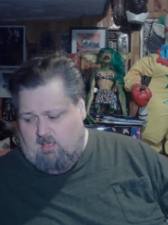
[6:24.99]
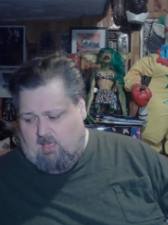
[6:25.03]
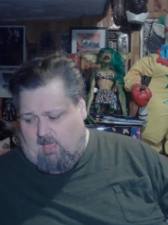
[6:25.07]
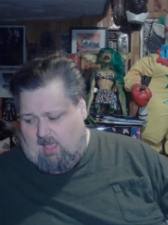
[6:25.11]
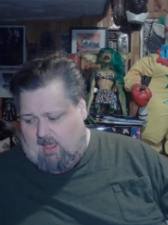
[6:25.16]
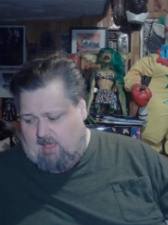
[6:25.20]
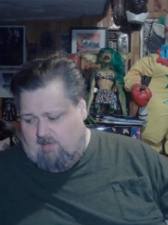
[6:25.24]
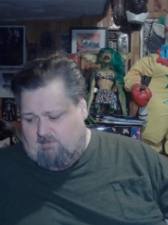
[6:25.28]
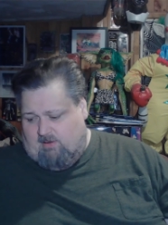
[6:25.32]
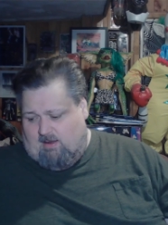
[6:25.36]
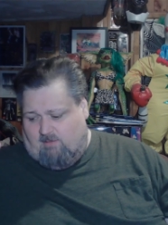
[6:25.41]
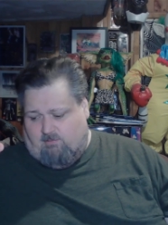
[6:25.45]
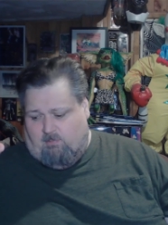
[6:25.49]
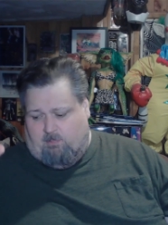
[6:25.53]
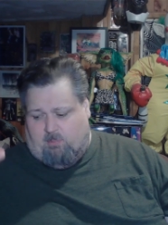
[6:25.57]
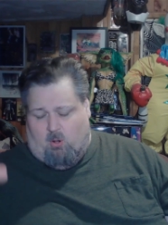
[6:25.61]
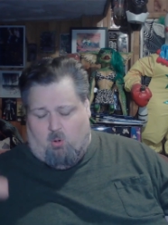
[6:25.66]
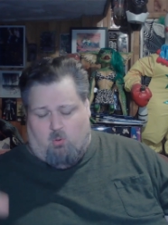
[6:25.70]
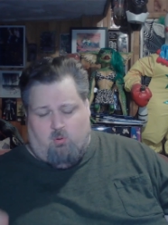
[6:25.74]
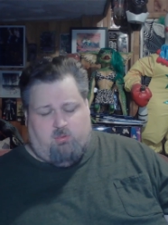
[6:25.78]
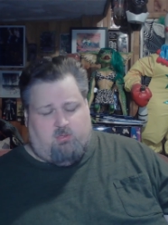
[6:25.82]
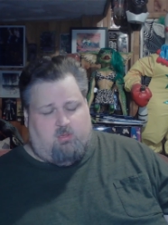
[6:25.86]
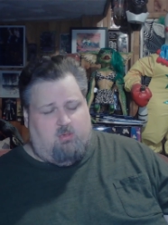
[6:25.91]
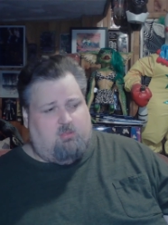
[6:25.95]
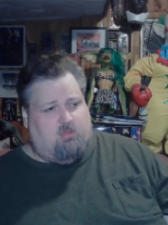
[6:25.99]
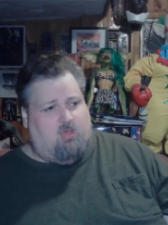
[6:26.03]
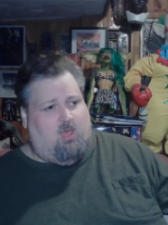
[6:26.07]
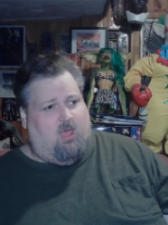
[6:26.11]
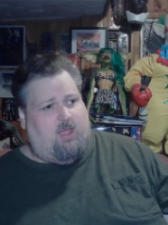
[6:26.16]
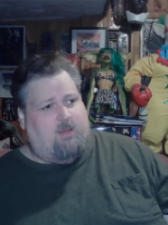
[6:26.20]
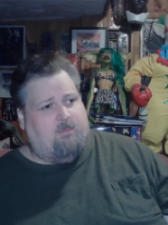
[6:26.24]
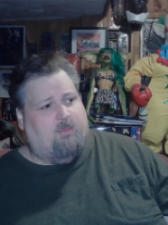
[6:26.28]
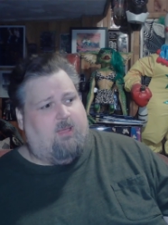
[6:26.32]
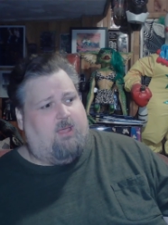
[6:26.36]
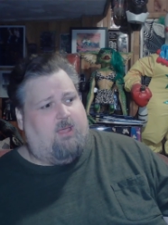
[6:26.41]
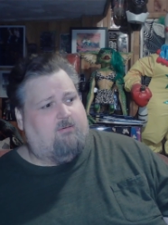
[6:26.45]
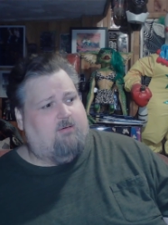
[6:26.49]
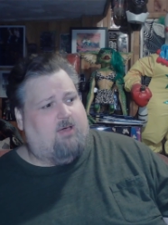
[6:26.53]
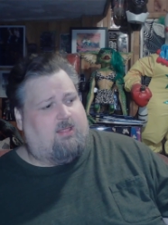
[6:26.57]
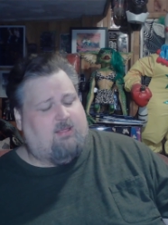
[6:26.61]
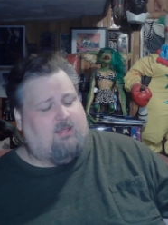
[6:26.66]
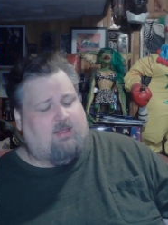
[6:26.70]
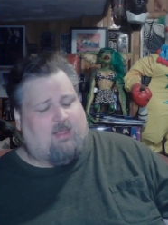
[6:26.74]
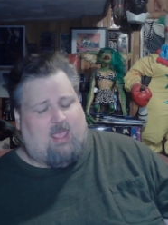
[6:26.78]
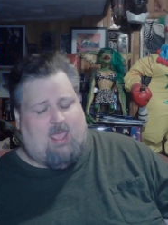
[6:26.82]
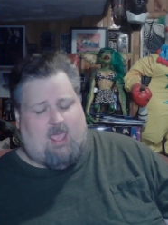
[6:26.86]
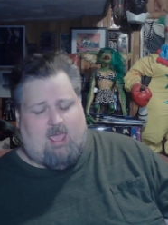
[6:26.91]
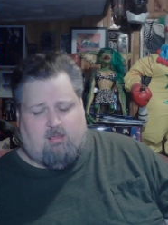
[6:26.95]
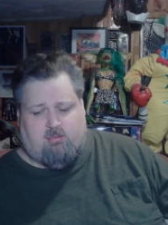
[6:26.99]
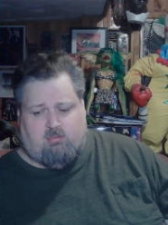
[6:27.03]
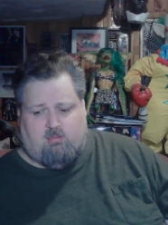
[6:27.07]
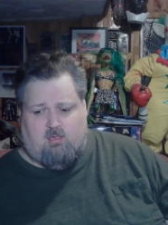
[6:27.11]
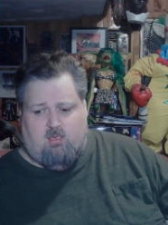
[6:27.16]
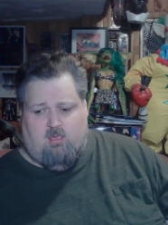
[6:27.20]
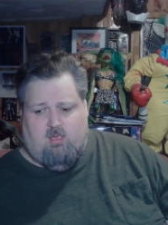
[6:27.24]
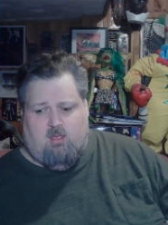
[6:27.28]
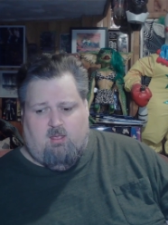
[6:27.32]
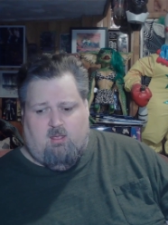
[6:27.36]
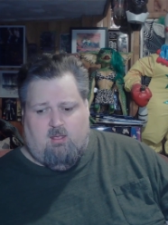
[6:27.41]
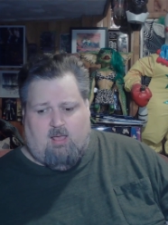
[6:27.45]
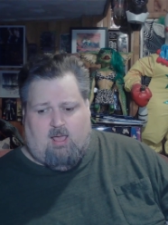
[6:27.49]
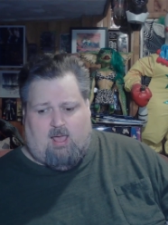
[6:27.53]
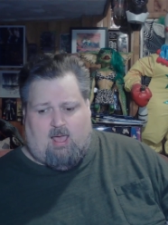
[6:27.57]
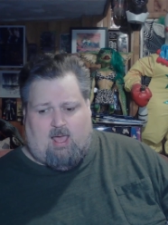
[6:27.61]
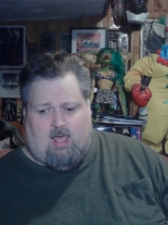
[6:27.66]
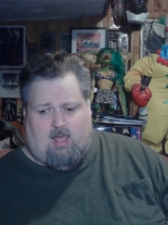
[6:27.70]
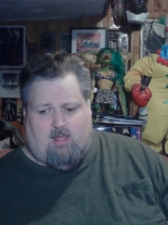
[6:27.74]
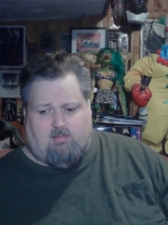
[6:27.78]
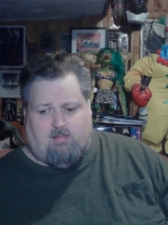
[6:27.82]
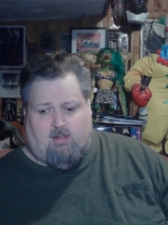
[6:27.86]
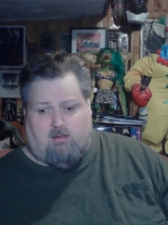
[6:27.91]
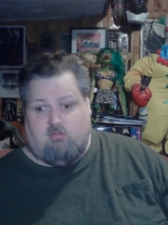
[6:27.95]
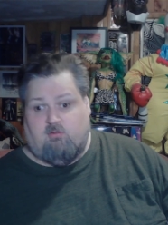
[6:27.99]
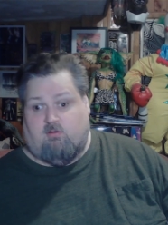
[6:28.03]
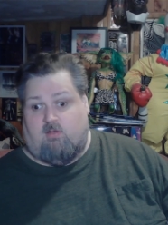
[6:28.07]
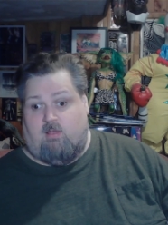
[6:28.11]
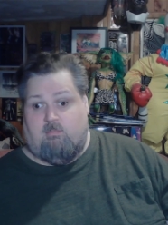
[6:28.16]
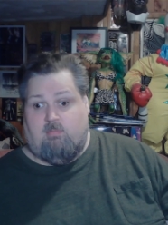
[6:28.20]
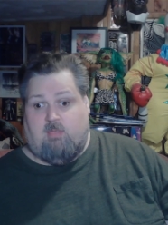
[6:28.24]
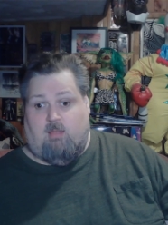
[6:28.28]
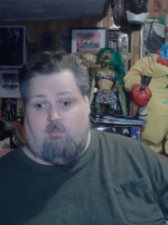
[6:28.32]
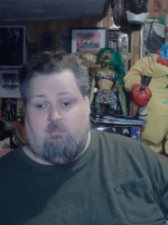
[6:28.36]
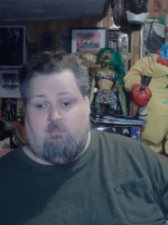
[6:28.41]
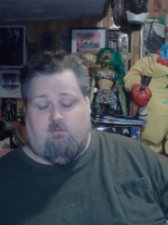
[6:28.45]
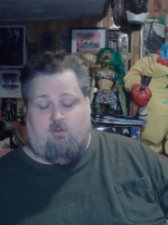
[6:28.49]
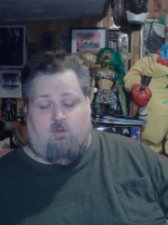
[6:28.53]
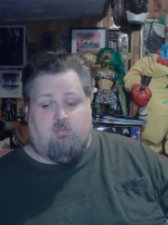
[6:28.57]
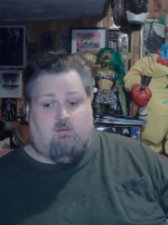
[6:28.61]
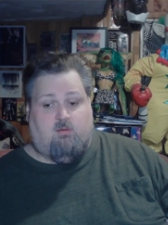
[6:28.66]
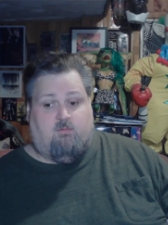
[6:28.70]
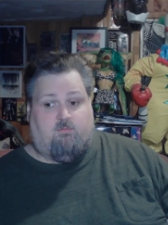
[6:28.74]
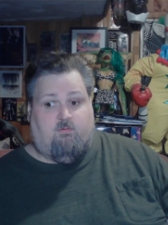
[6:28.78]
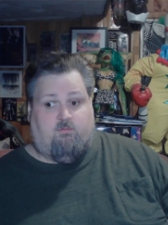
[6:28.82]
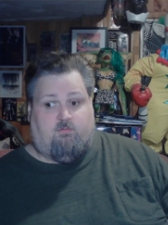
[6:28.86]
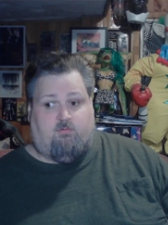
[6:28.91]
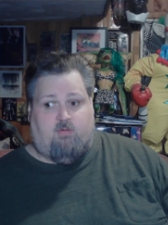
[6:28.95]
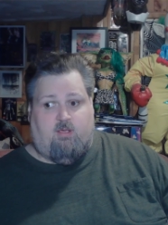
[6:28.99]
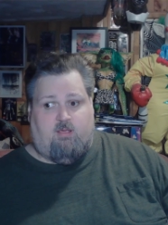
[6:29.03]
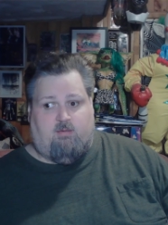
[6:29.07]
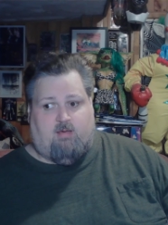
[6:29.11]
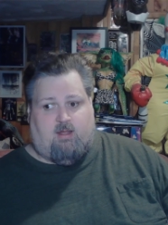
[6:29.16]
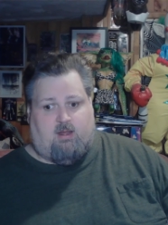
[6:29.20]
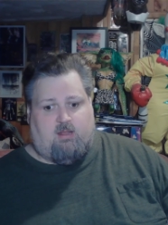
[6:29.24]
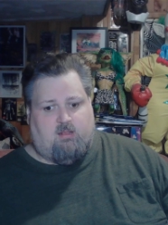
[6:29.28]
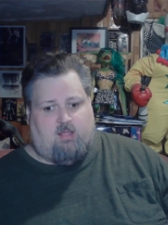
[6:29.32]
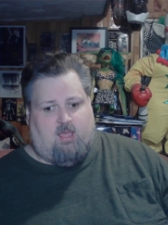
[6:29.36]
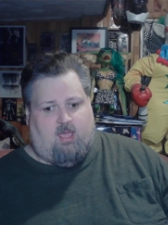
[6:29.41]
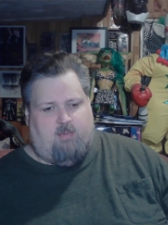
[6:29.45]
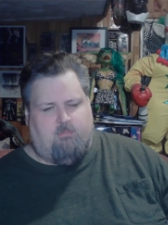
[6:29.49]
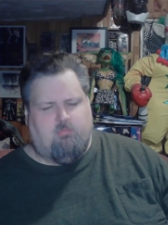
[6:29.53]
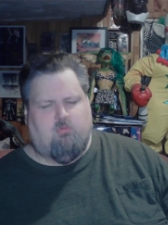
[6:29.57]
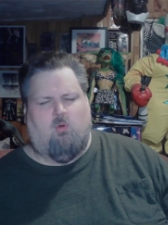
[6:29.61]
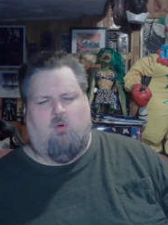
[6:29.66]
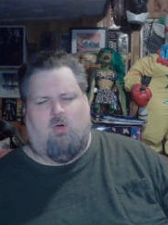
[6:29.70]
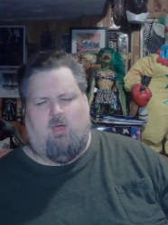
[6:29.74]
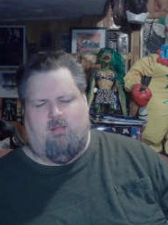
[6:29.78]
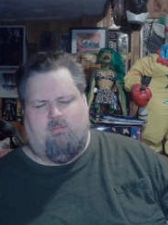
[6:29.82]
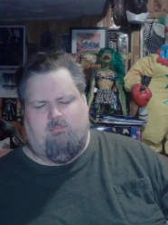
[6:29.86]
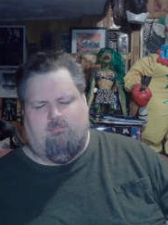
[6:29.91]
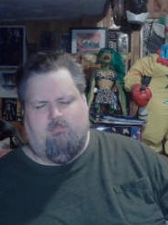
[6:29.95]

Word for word: I even have a poster signed by a lot of the cast uh, that Scream Team throws in for free a lot of times, or